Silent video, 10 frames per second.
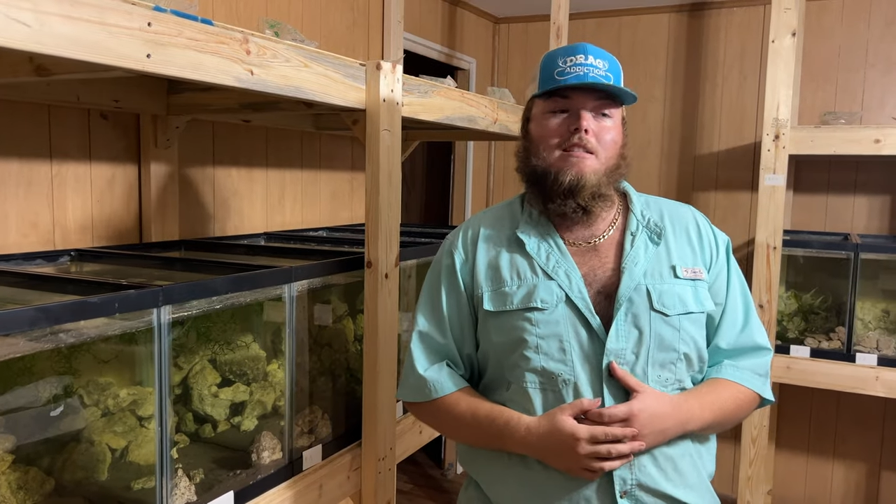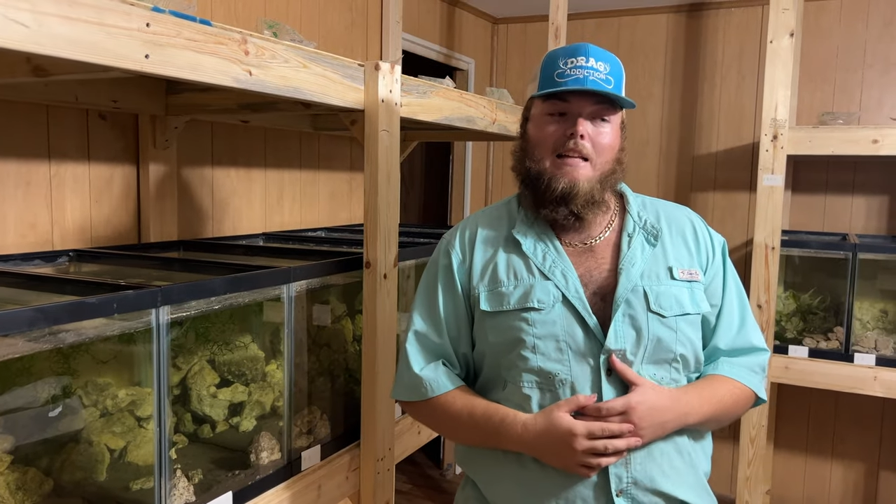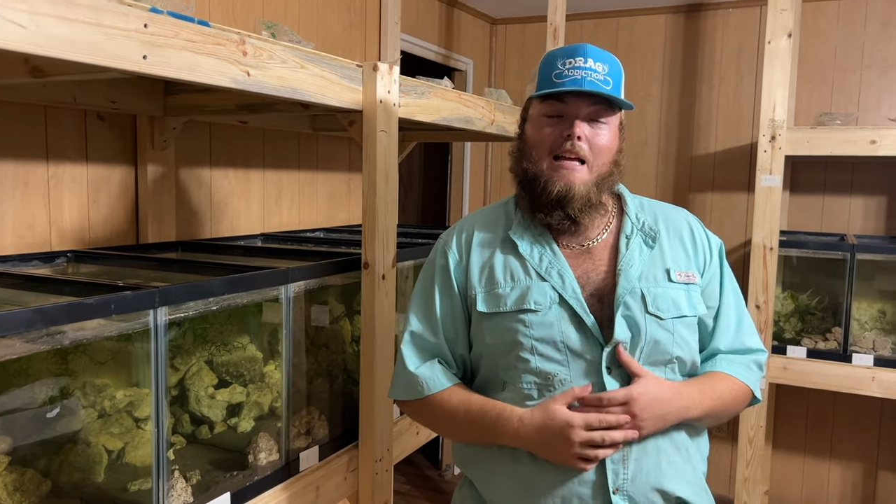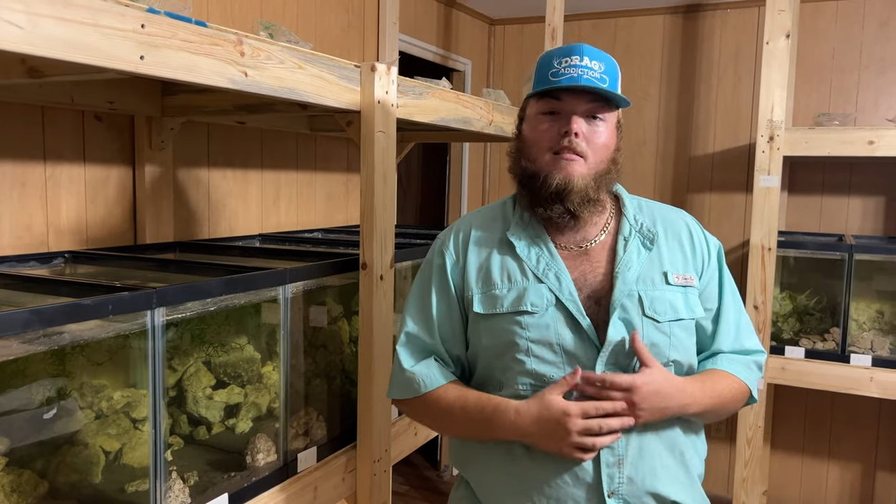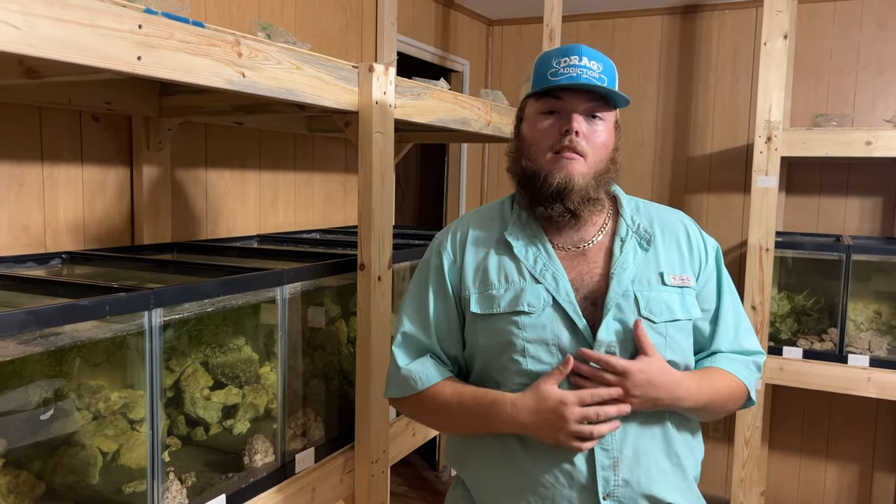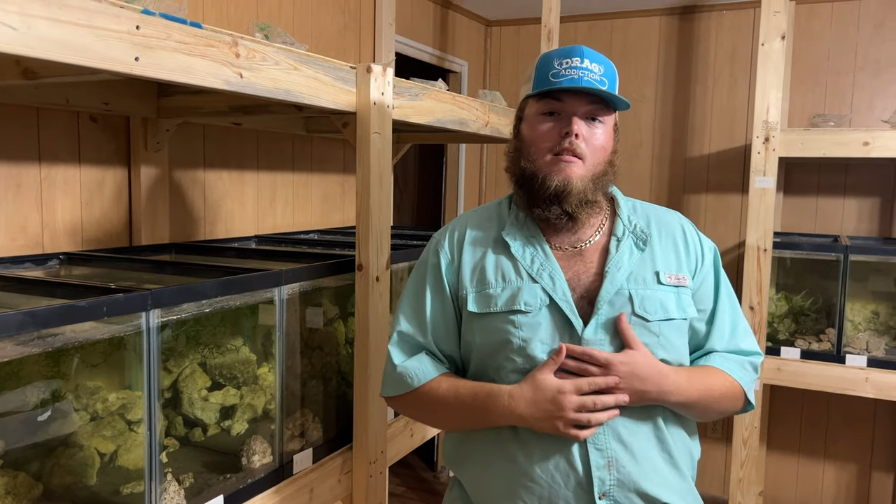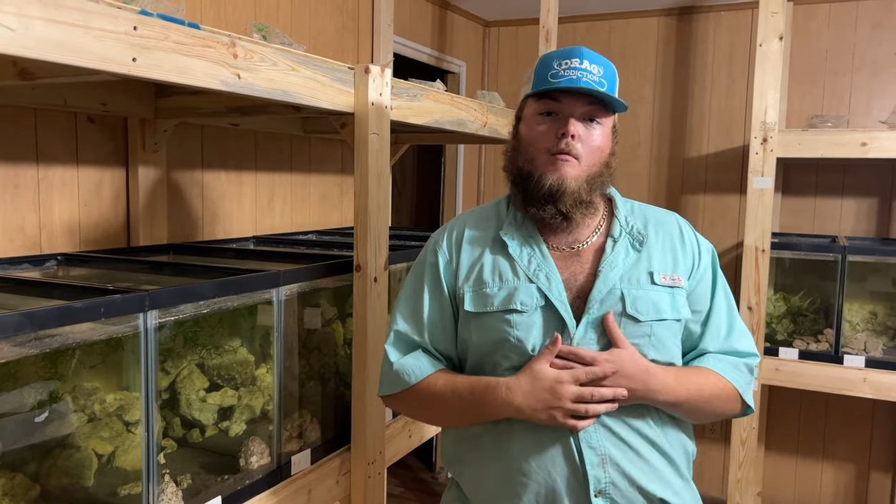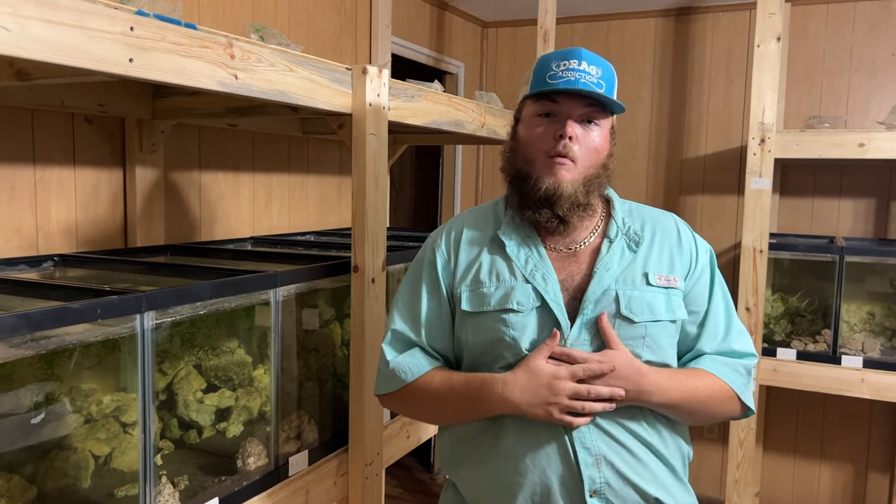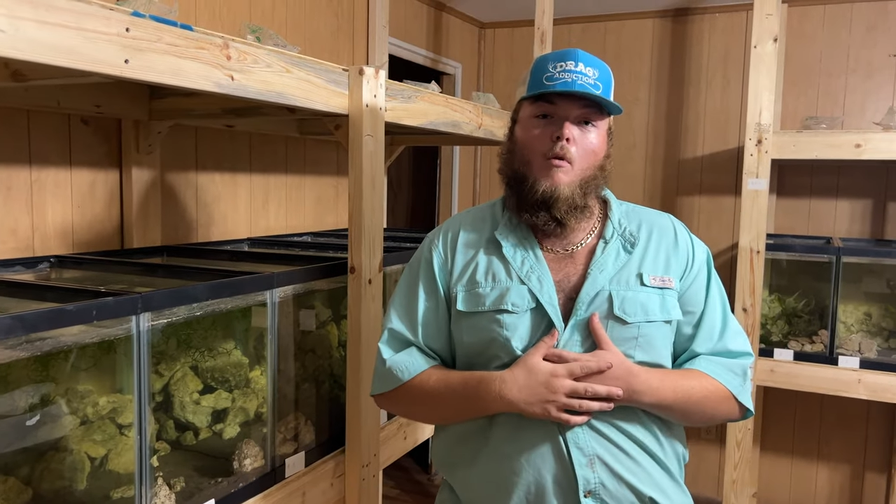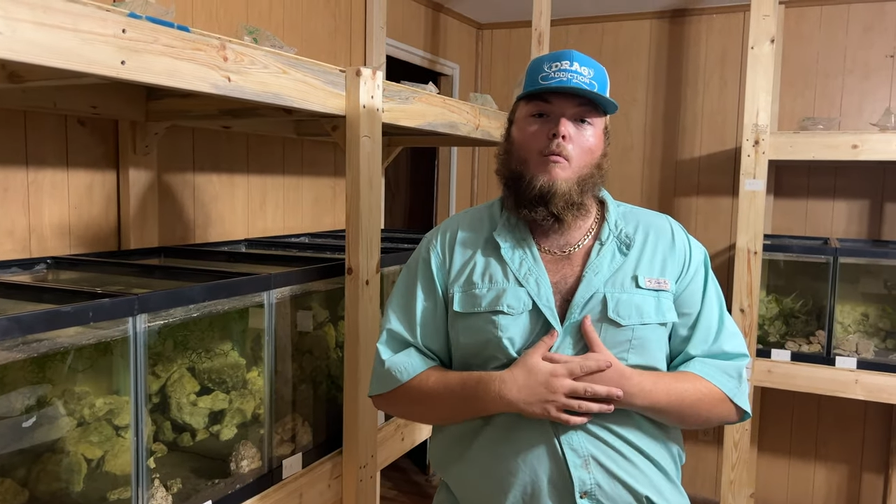and that's a little
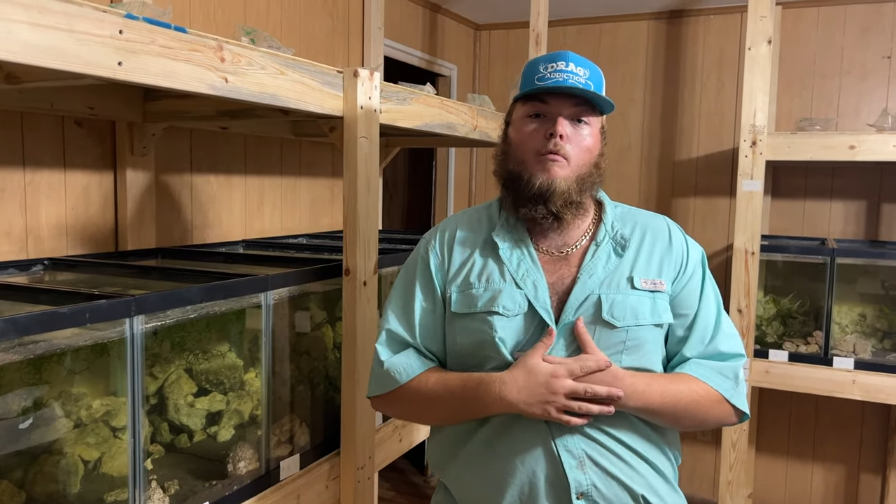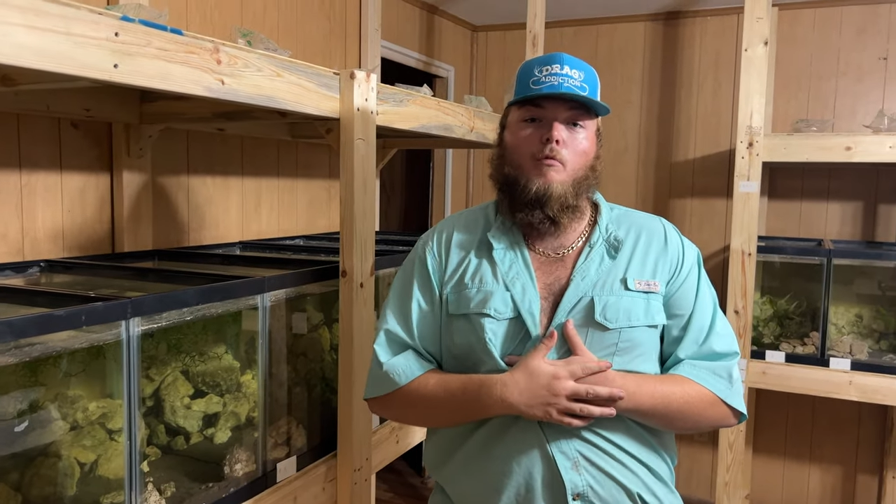warm for